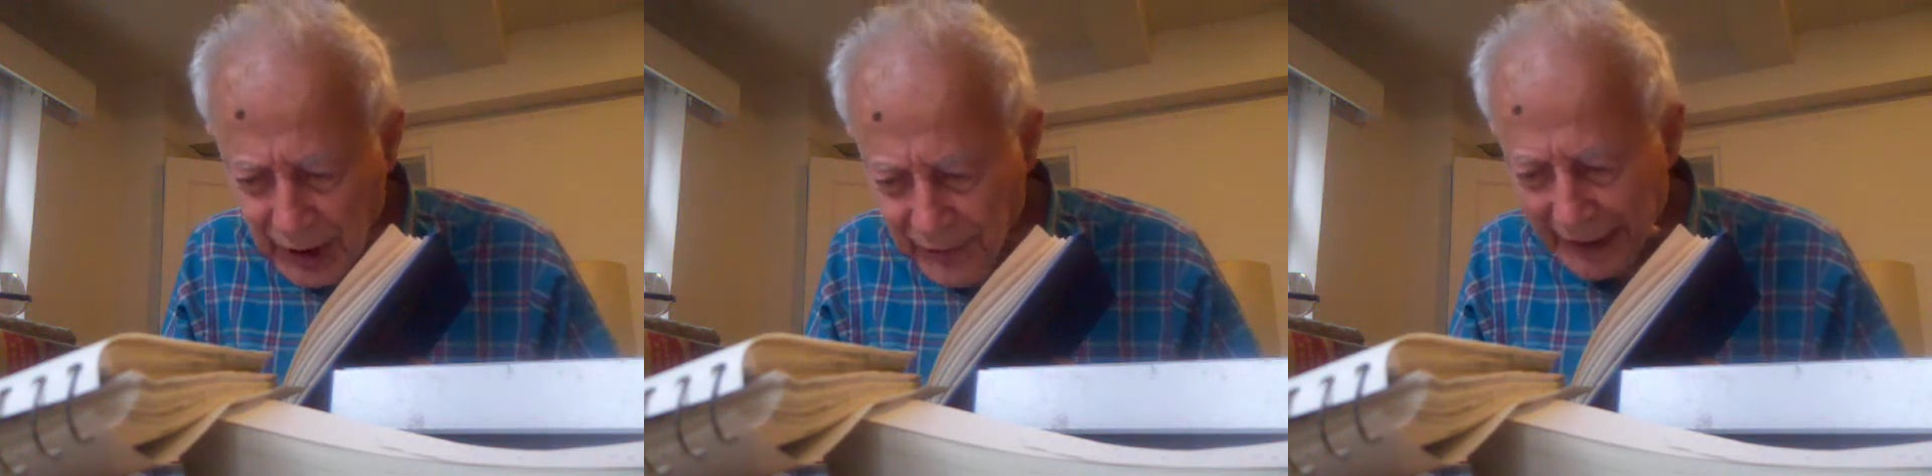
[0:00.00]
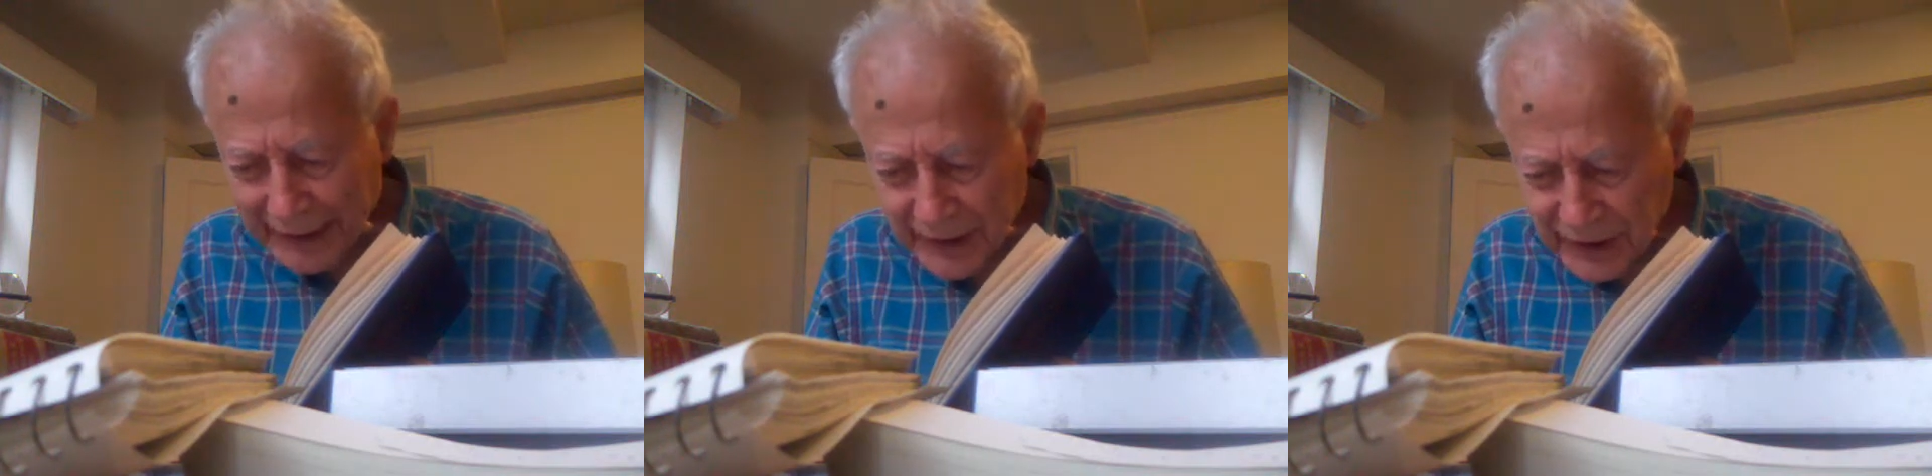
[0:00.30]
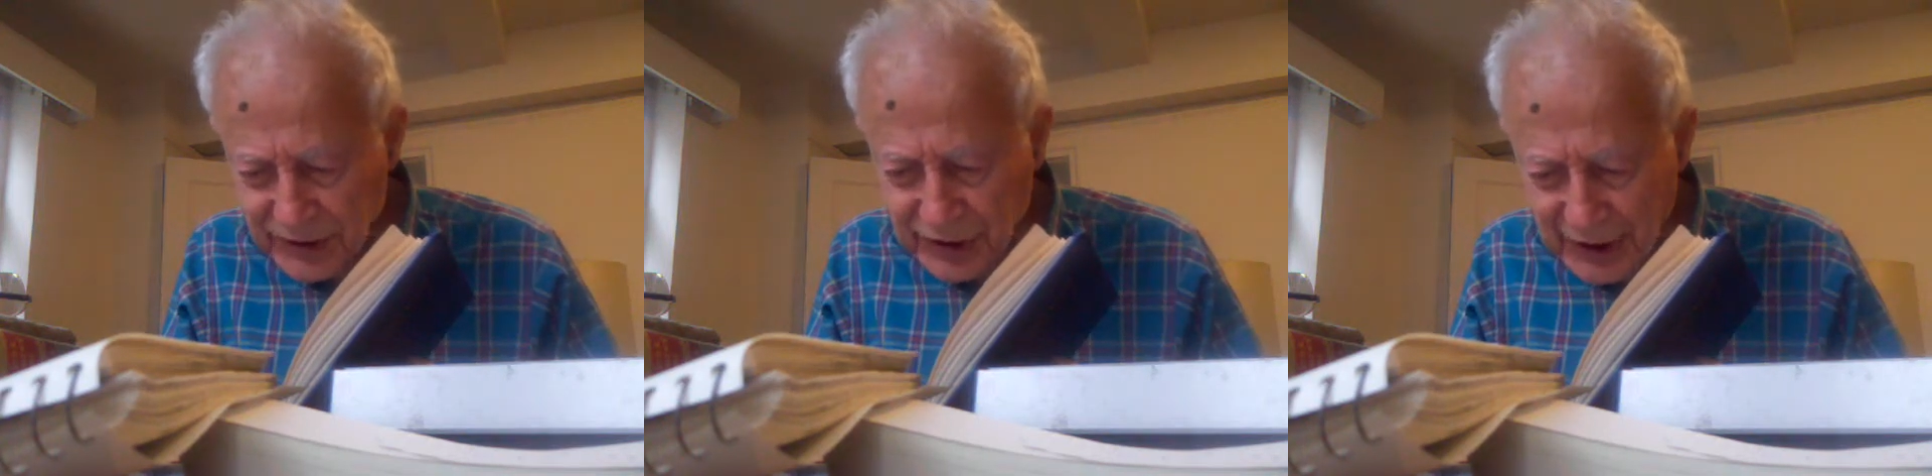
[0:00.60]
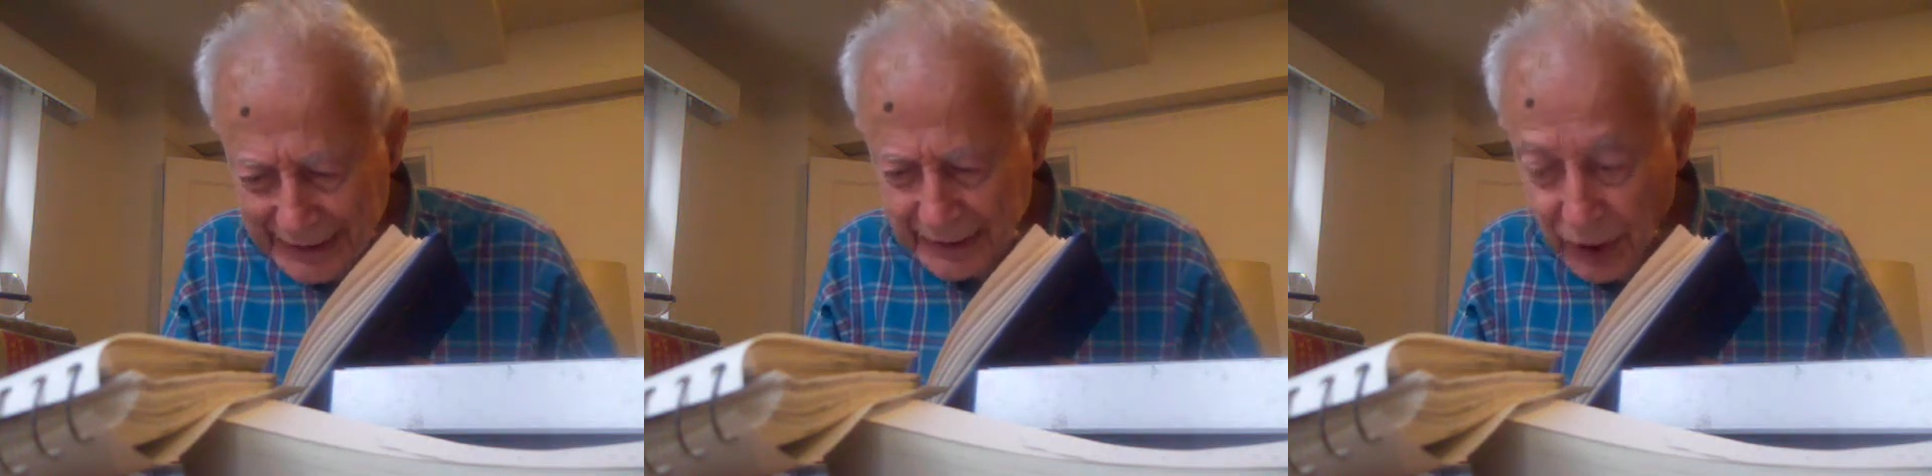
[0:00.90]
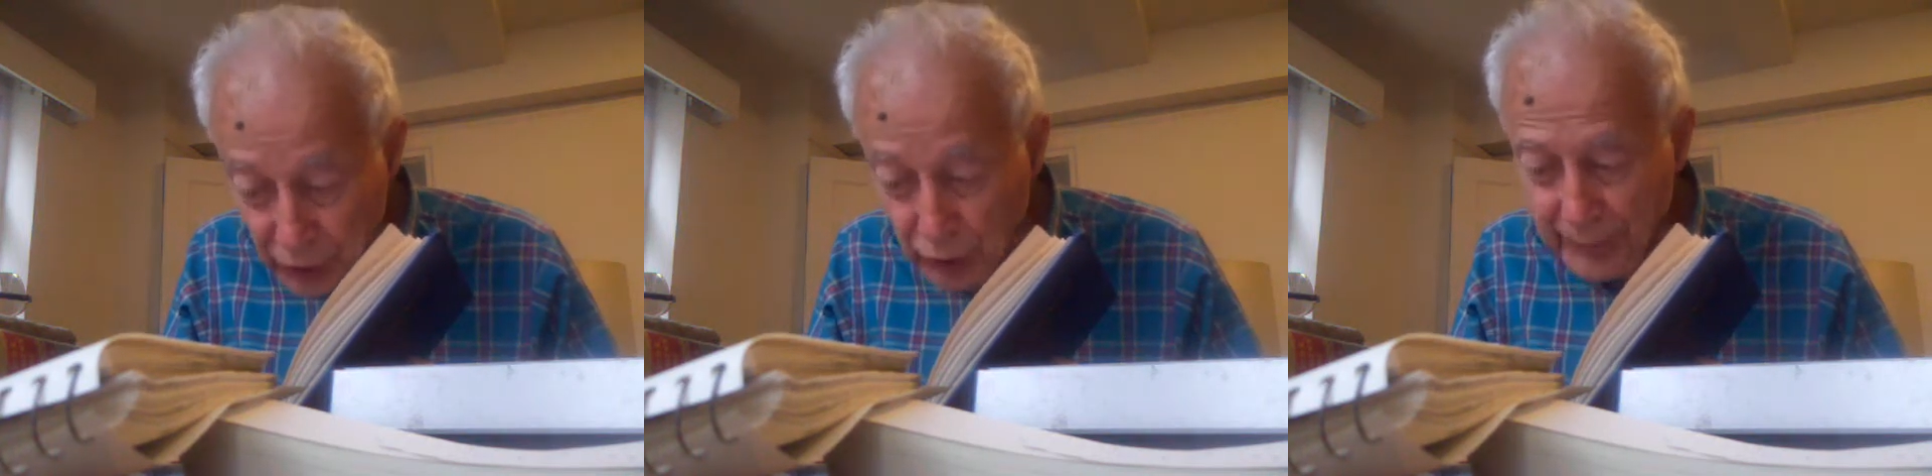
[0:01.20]
that is in
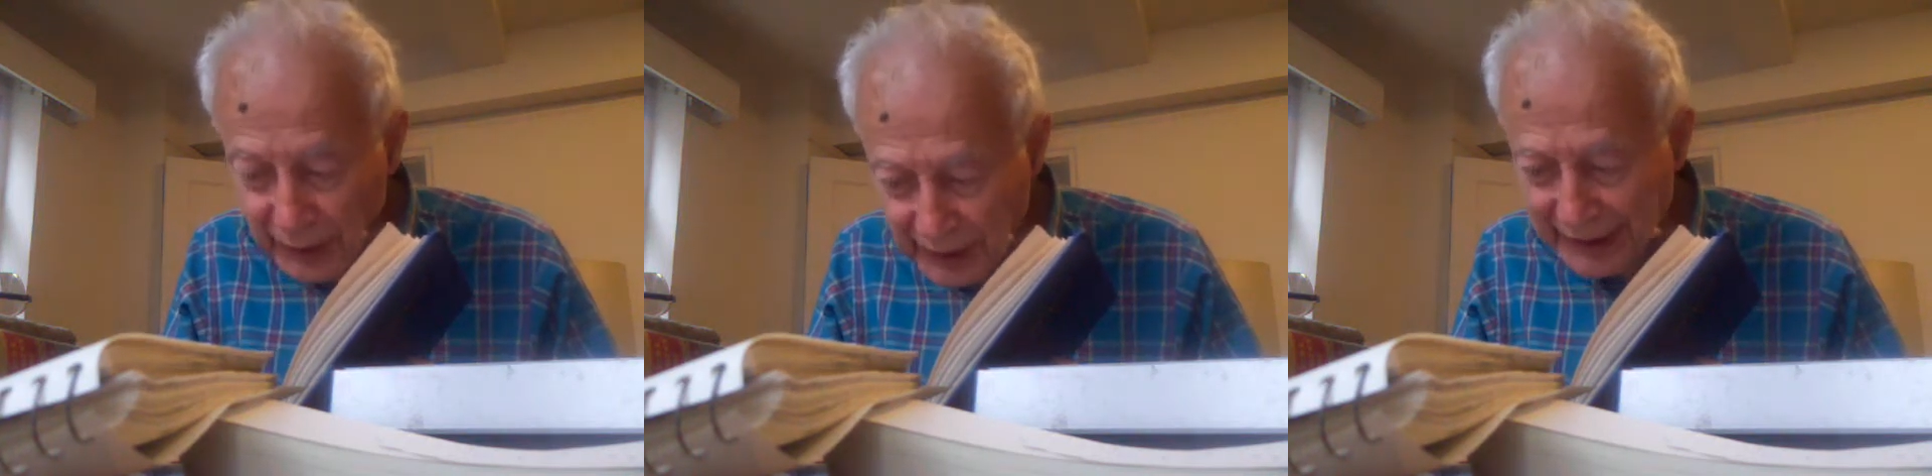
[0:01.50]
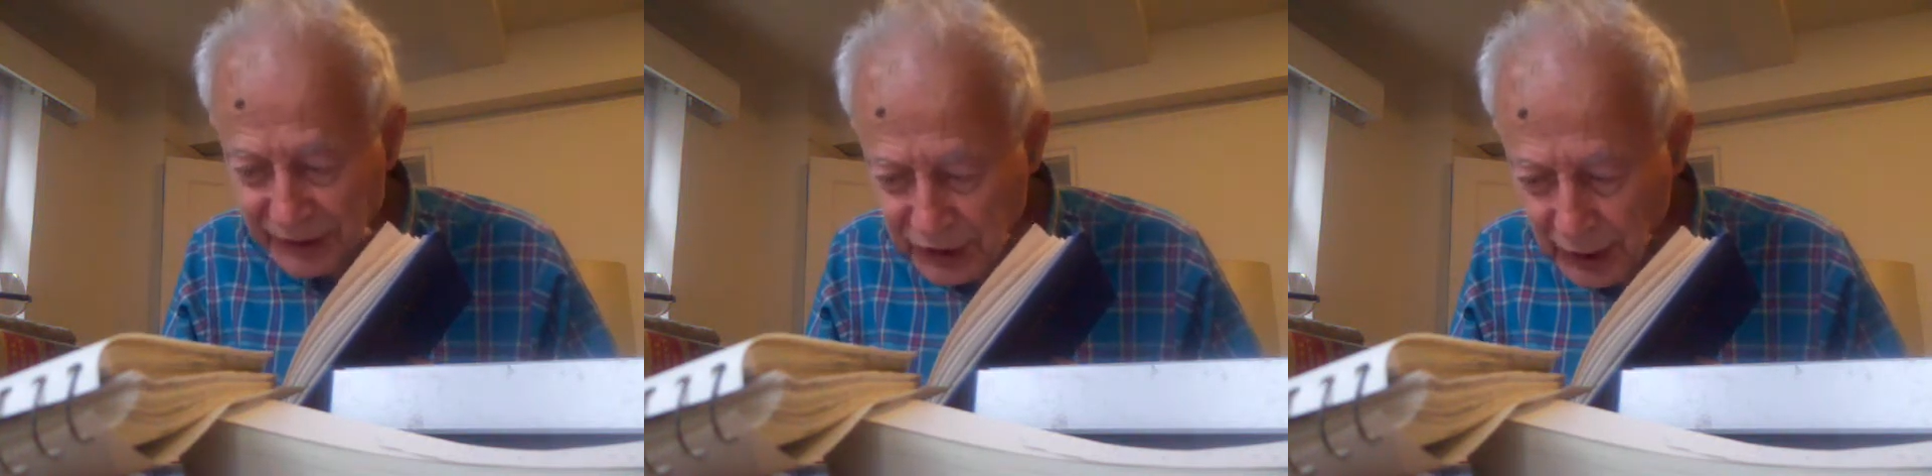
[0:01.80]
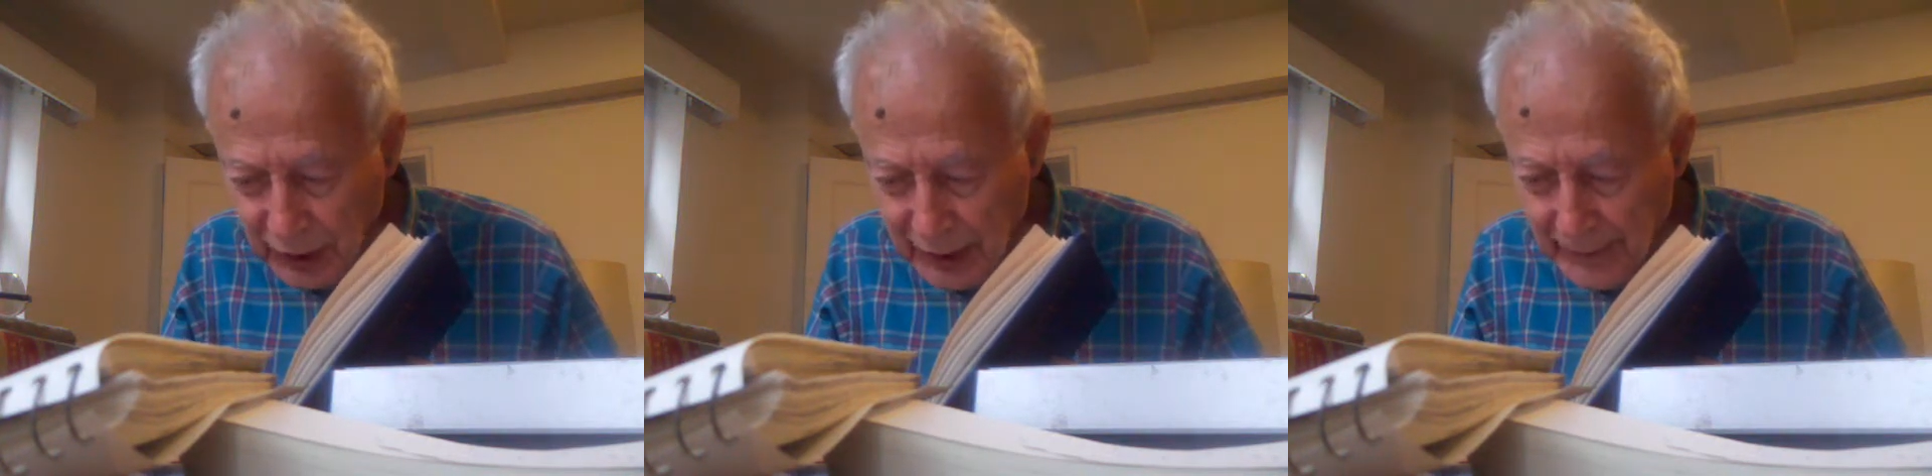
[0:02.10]
human nature